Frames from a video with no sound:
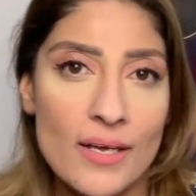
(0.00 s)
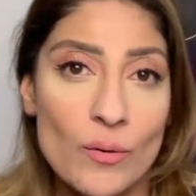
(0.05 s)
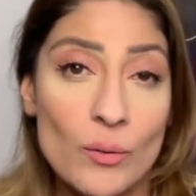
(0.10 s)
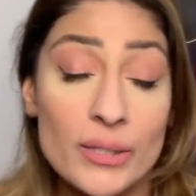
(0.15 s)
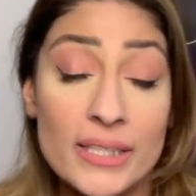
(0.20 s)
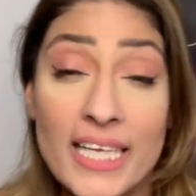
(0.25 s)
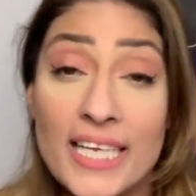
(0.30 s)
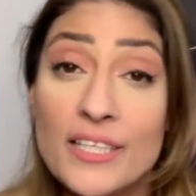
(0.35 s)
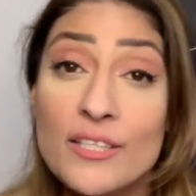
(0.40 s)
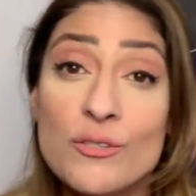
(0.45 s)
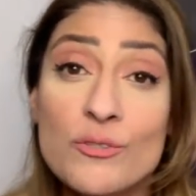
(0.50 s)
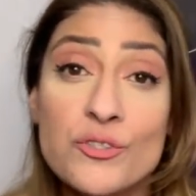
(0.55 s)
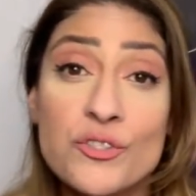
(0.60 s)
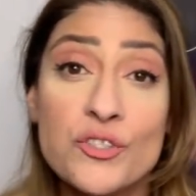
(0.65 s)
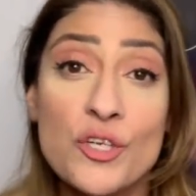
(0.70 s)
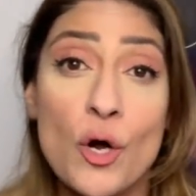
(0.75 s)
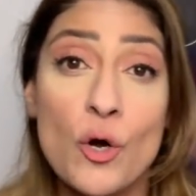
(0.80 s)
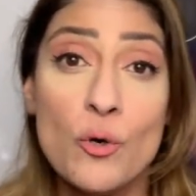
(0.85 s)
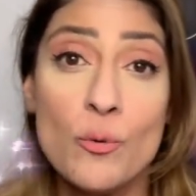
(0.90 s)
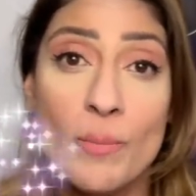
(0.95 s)
Well, thank you
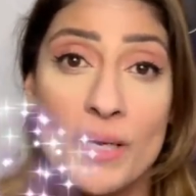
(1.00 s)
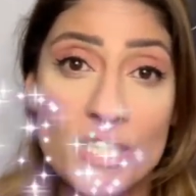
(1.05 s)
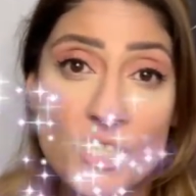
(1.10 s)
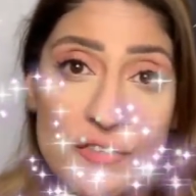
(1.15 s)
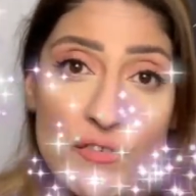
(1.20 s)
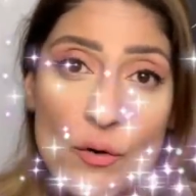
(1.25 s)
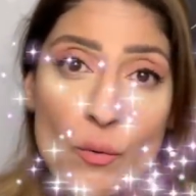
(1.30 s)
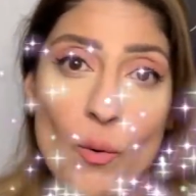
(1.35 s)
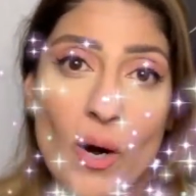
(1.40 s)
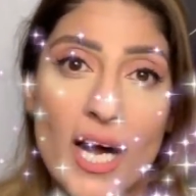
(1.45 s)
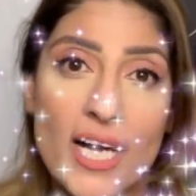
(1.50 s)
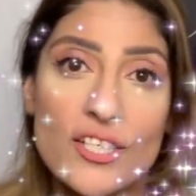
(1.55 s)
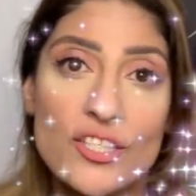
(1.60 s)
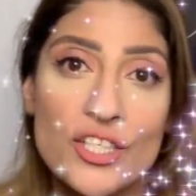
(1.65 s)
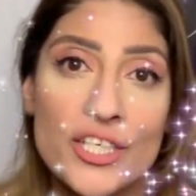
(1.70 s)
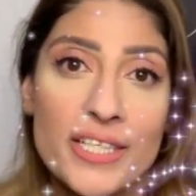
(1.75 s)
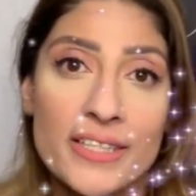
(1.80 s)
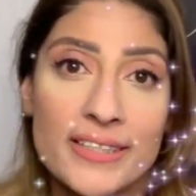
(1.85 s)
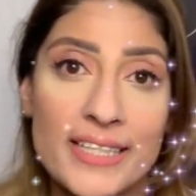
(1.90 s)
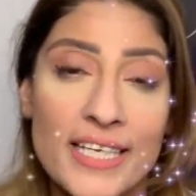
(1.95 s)
so much for
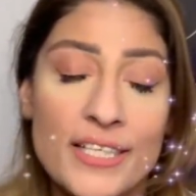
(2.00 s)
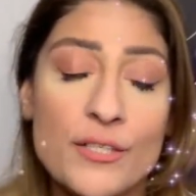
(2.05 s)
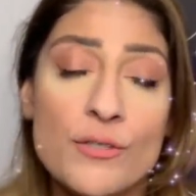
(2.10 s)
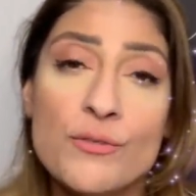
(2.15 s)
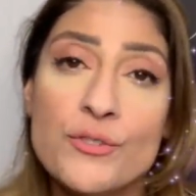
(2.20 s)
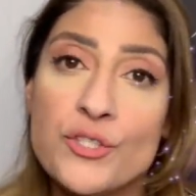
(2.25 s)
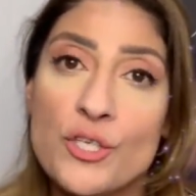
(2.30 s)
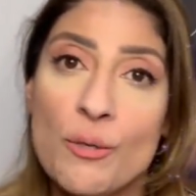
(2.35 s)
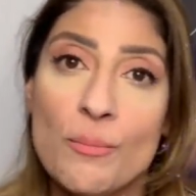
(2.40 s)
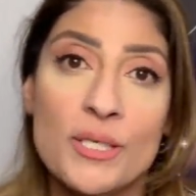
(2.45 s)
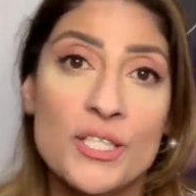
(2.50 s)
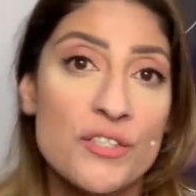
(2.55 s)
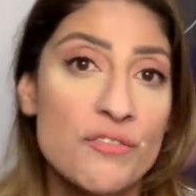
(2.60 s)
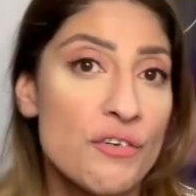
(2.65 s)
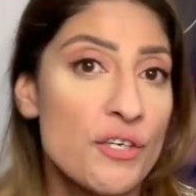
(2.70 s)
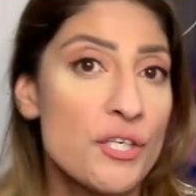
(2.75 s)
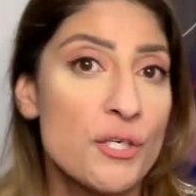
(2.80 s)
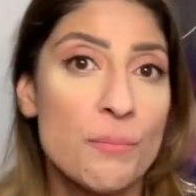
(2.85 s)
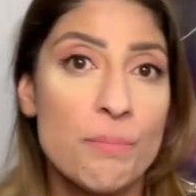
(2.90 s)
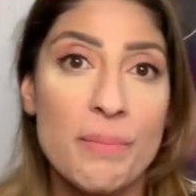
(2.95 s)
watching. Thank you so much
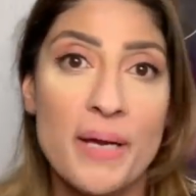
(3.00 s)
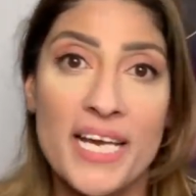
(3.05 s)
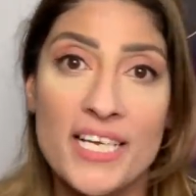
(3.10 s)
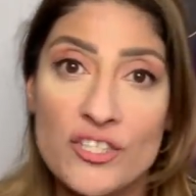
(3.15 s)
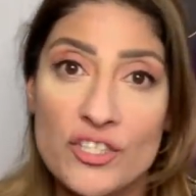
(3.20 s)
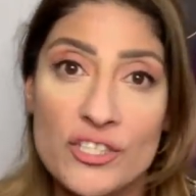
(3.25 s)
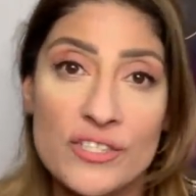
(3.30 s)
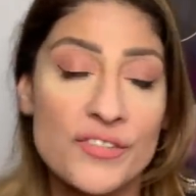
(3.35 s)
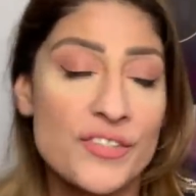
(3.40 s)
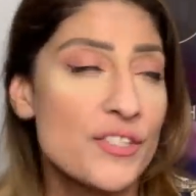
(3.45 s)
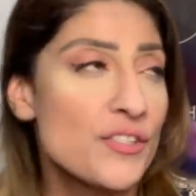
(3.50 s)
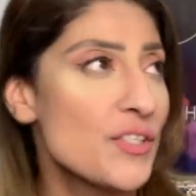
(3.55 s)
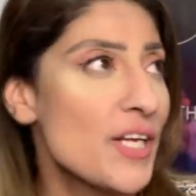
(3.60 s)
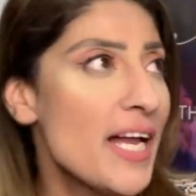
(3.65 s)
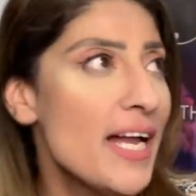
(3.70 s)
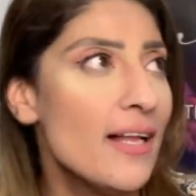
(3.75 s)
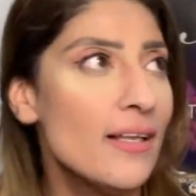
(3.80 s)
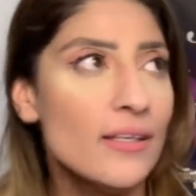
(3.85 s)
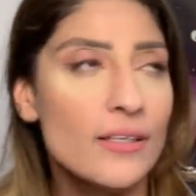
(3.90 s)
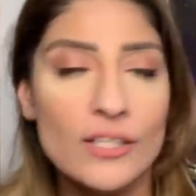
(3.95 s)
for your patience. There's
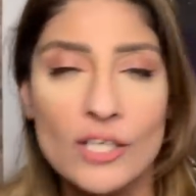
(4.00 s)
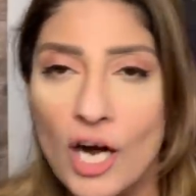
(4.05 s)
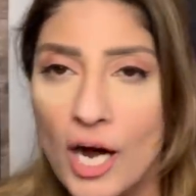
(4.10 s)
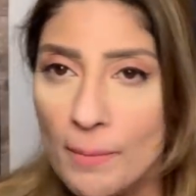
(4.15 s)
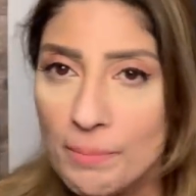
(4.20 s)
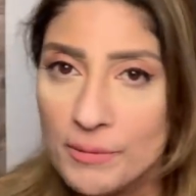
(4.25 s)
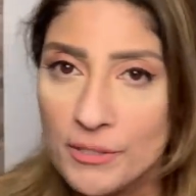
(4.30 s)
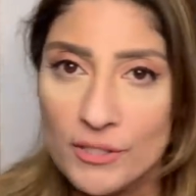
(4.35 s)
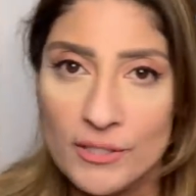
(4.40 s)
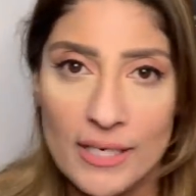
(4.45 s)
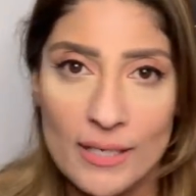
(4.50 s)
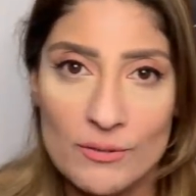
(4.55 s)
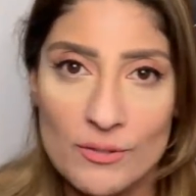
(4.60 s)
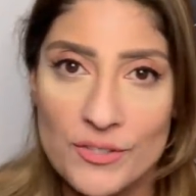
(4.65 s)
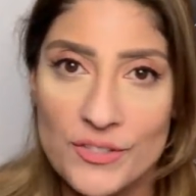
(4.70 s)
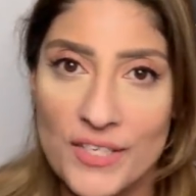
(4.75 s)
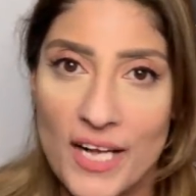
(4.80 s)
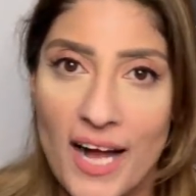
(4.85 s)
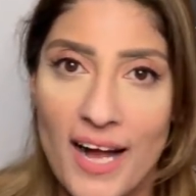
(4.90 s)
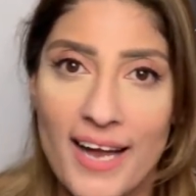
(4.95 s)
a helicopter
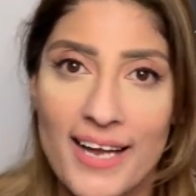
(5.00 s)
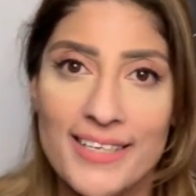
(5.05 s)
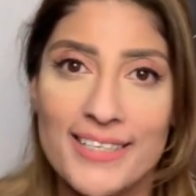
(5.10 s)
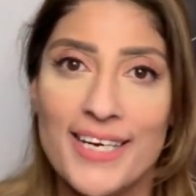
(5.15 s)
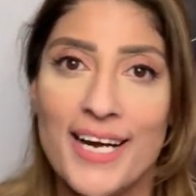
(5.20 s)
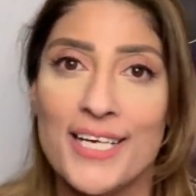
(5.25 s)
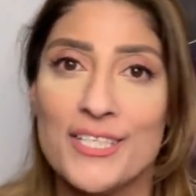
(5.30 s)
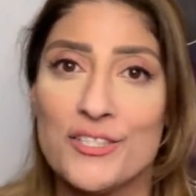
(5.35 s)
outside.